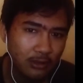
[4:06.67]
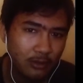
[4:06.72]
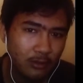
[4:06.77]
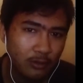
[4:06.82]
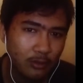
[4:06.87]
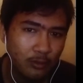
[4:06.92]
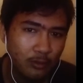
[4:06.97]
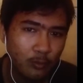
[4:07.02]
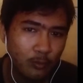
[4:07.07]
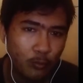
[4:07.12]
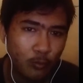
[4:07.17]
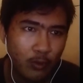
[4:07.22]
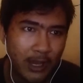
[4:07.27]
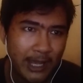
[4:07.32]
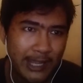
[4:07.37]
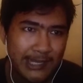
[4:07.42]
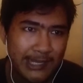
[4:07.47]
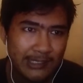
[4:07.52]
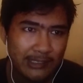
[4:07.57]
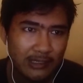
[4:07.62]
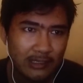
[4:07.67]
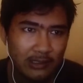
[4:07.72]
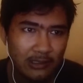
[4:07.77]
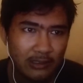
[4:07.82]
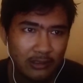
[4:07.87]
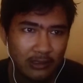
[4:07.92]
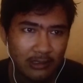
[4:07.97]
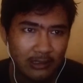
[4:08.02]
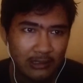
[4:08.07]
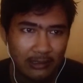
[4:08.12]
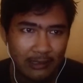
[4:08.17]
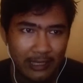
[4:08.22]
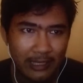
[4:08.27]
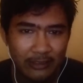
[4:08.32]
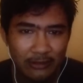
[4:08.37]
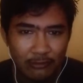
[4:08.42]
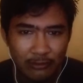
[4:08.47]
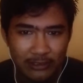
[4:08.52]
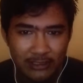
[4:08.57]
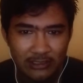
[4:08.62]
one
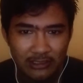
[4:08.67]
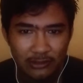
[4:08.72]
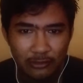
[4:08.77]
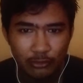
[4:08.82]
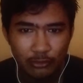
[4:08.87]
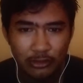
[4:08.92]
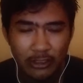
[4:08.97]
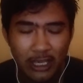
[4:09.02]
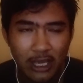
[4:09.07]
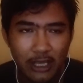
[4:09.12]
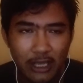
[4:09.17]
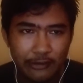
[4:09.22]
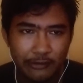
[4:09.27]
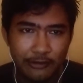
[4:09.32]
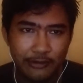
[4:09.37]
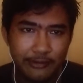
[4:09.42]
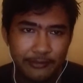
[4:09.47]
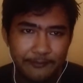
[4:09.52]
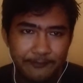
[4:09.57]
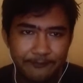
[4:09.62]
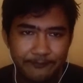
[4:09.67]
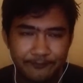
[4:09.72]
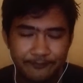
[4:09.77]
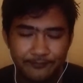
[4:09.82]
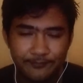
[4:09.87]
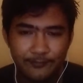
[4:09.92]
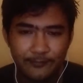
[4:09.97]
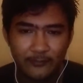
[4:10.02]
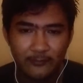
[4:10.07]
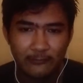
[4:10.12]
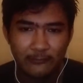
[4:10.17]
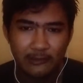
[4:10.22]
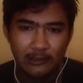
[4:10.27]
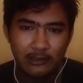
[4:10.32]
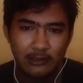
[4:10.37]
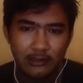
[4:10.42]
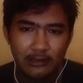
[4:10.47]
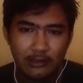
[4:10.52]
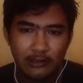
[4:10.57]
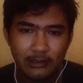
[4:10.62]
language to the other.
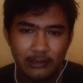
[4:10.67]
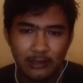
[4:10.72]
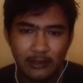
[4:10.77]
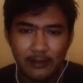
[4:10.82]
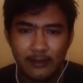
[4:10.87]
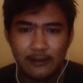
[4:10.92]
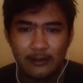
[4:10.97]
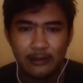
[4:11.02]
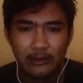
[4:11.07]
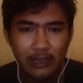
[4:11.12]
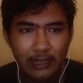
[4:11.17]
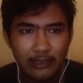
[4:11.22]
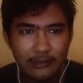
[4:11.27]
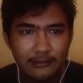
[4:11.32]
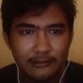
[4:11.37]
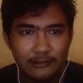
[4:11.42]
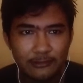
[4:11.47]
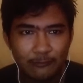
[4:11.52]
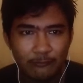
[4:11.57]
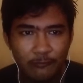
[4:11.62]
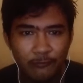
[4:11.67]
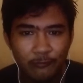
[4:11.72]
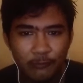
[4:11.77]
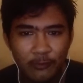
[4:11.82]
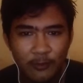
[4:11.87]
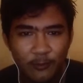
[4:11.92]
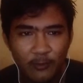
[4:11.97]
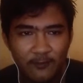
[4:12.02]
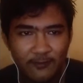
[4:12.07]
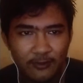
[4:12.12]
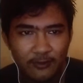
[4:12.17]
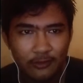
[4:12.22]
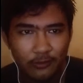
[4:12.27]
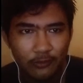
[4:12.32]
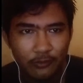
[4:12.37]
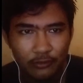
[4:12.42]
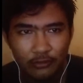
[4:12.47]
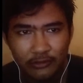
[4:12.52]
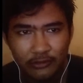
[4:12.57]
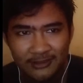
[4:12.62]
And next, we move on to
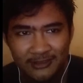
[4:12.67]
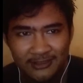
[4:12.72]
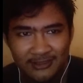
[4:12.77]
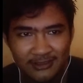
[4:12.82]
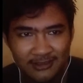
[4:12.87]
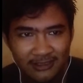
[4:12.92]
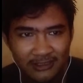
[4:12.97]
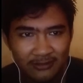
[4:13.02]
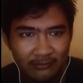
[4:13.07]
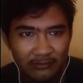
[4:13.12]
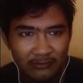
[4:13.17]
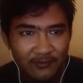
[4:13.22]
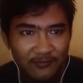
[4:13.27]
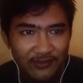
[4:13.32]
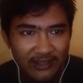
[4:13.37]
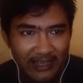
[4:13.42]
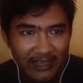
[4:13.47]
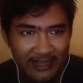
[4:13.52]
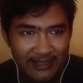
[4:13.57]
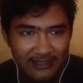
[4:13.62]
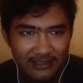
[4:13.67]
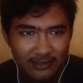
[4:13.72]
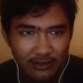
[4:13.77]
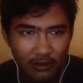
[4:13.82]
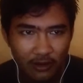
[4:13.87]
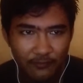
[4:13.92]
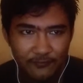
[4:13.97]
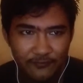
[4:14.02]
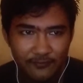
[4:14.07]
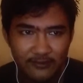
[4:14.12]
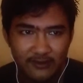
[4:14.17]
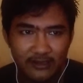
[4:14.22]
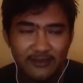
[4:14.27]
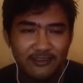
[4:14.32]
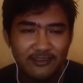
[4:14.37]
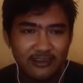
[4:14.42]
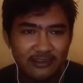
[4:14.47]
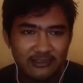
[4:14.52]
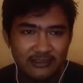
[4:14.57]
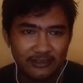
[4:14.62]
significance of
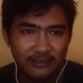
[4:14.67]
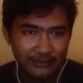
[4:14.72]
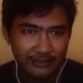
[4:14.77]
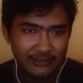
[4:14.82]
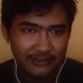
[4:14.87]
research.